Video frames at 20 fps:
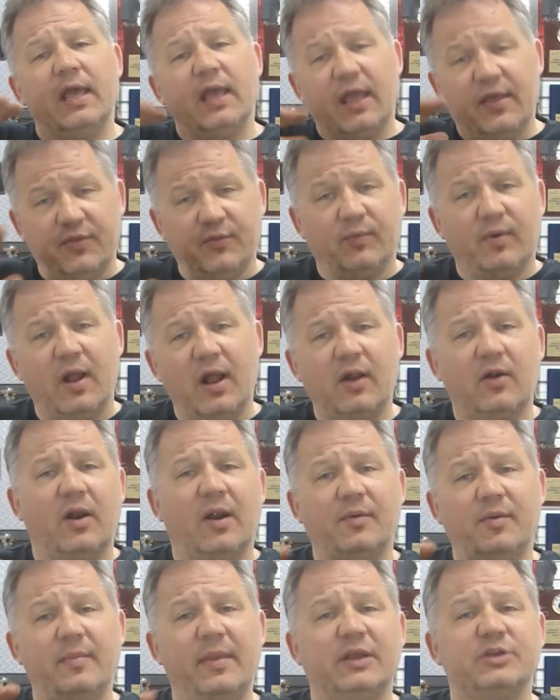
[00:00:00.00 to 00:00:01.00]
and the rocker
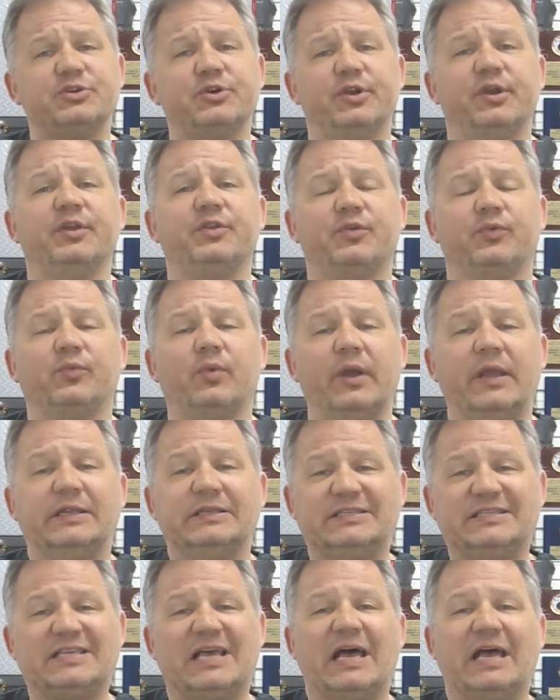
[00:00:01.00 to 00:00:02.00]
arm to make sure you get the right
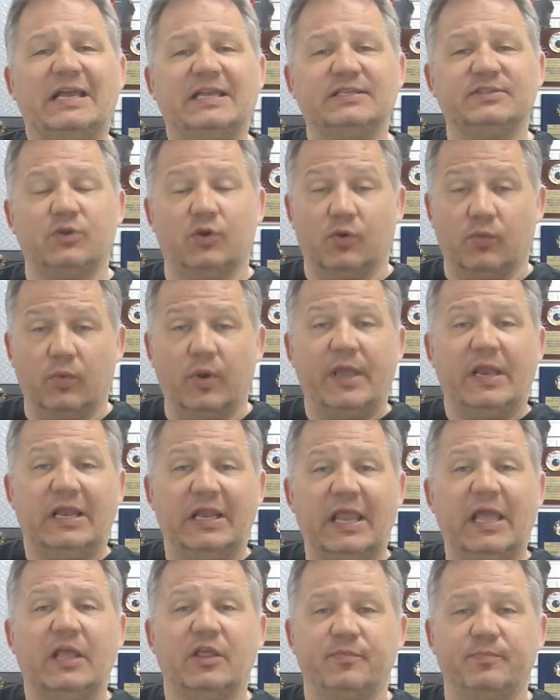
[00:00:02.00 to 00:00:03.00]
size or
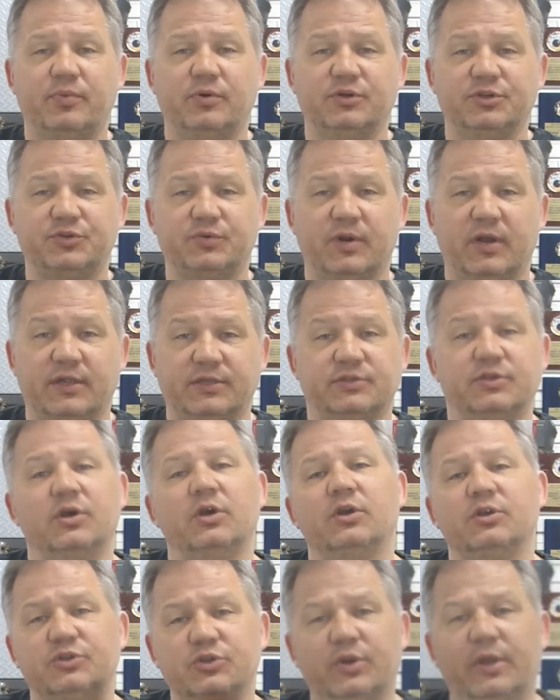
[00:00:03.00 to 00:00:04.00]
right length push rods.
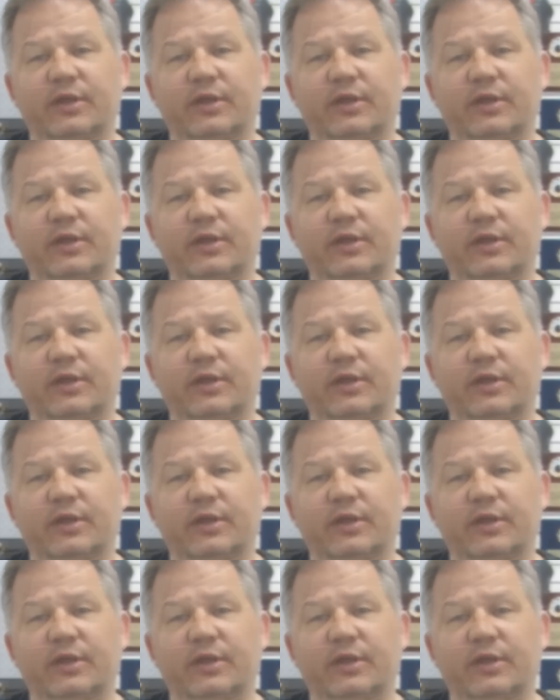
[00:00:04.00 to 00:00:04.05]
So